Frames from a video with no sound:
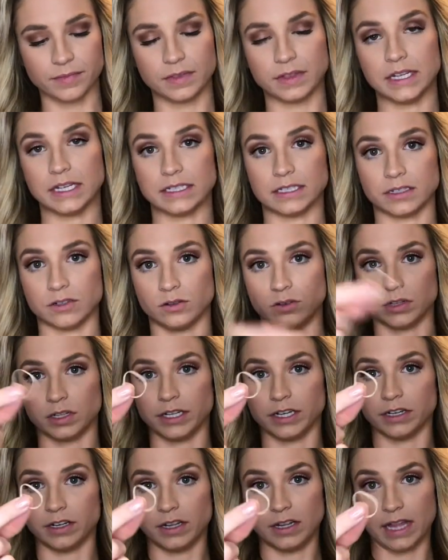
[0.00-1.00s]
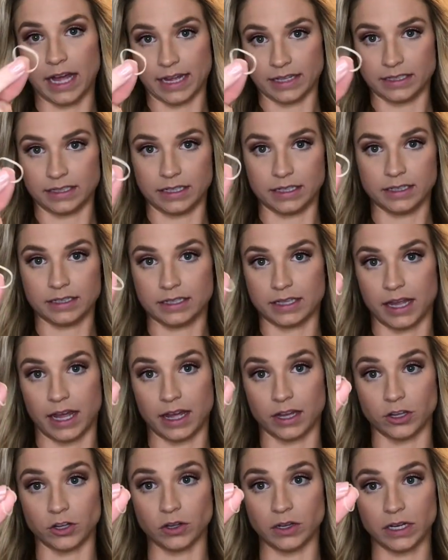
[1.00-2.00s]
these little clear elastics
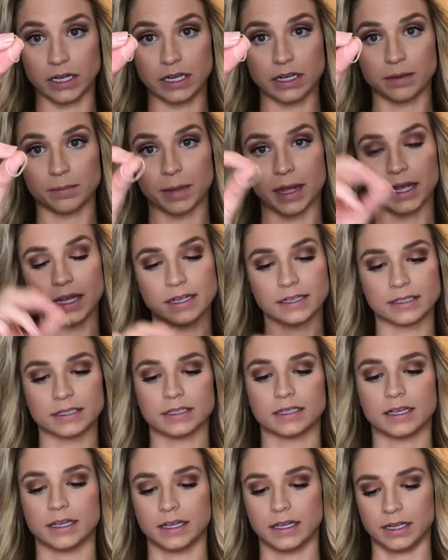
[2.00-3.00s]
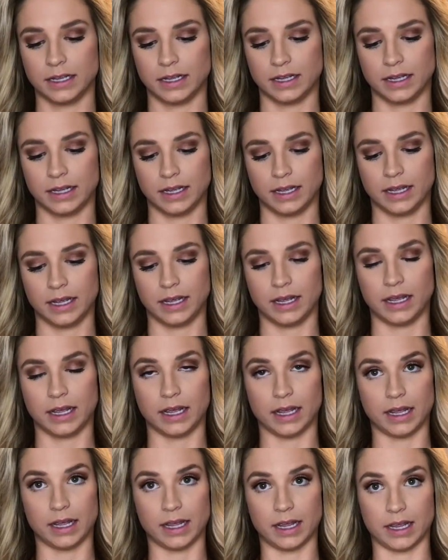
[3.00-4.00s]
that Goody makes,
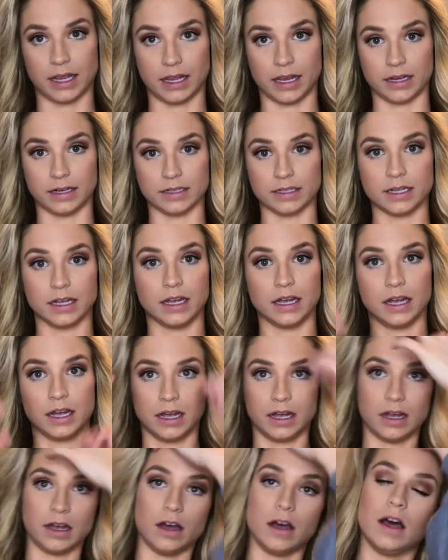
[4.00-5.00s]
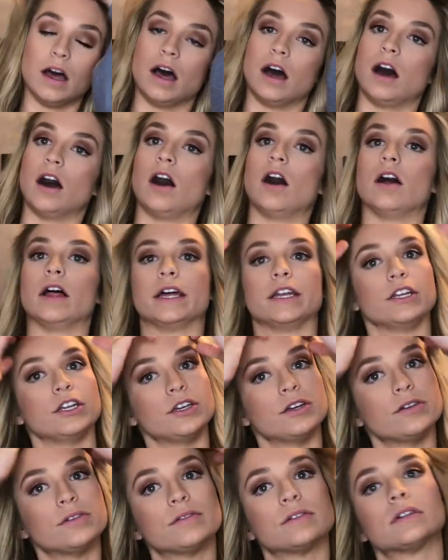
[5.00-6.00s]
and all I
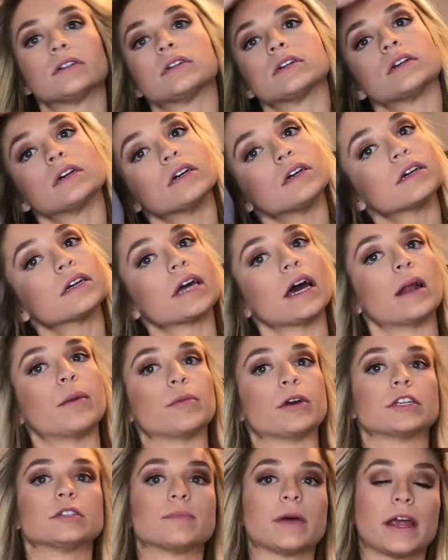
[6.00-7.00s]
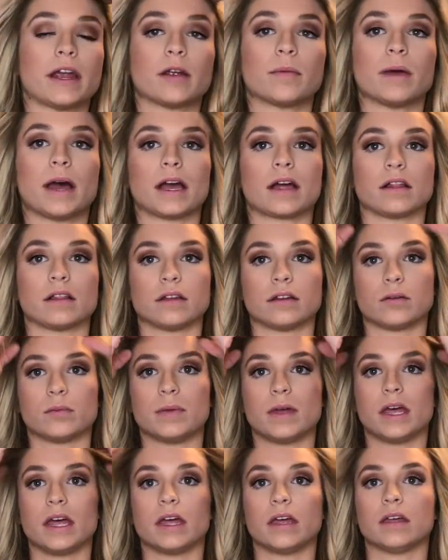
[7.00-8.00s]
do, kind of brush my hair back a little
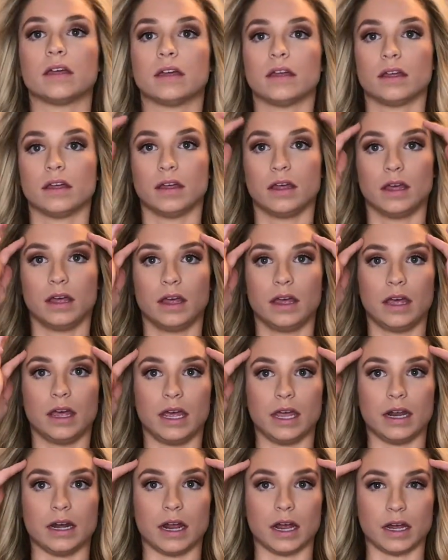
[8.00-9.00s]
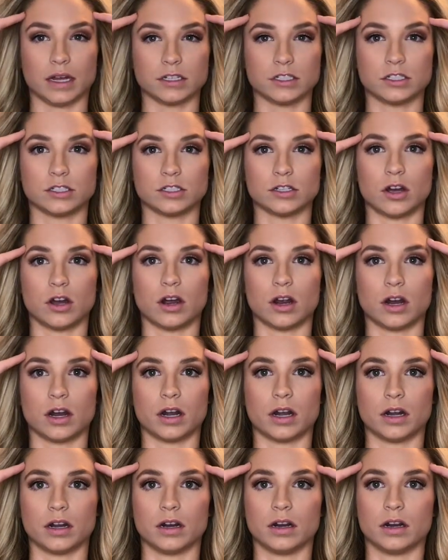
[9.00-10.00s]
bit, and I
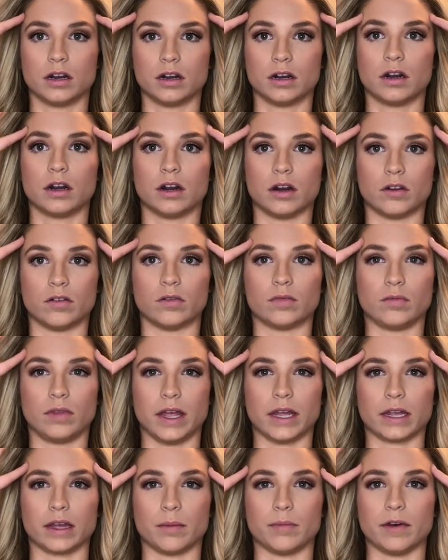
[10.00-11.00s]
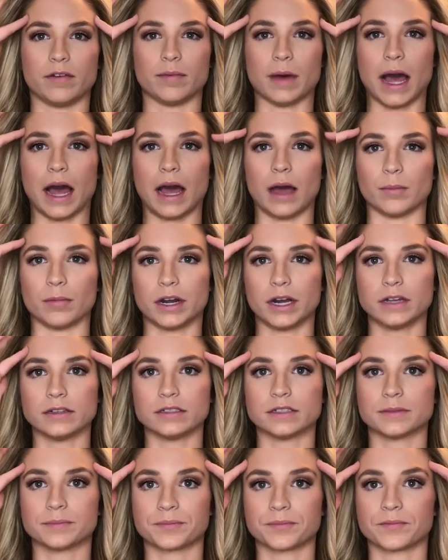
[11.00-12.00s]
start like above my
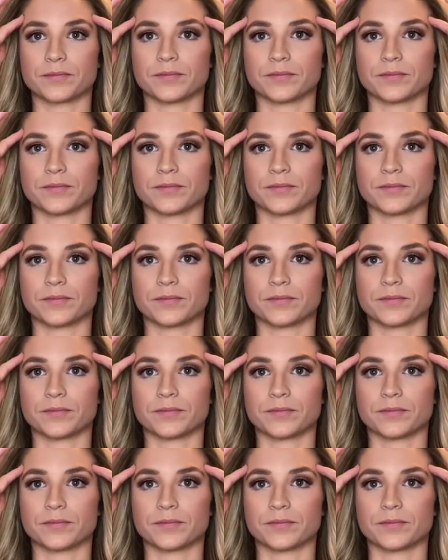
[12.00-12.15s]
eyebrows.